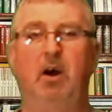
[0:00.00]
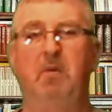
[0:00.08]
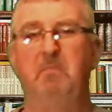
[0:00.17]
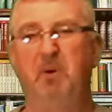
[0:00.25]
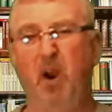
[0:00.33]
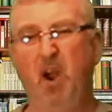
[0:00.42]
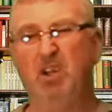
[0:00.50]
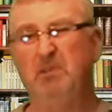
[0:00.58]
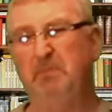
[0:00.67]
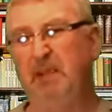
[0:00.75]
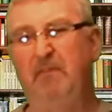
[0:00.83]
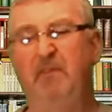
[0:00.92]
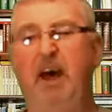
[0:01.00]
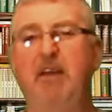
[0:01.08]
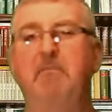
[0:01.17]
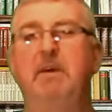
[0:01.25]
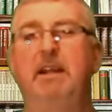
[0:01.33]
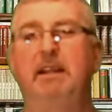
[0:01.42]
approximately
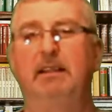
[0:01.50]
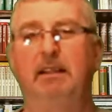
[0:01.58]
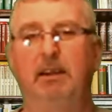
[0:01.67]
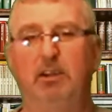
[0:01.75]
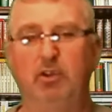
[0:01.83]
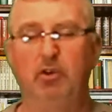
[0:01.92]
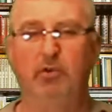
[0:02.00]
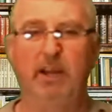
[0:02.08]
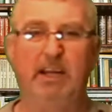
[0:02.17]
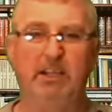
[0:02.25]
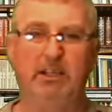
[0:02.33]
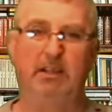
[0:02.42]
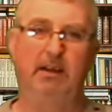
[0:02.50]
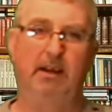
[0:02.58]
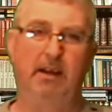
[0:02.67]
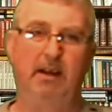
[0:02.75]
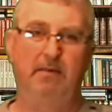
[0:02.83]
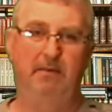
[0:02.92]
5-minute duration
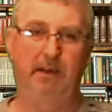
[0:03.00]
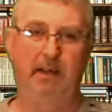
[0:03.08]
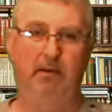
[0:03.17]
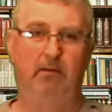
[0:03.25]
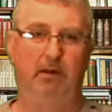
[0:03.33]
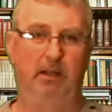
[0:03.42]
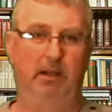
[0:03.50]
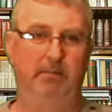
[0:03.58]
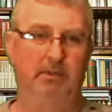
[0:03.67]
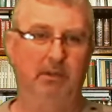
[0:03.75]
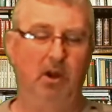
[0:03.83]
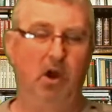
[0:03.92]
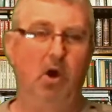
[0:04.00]
video clips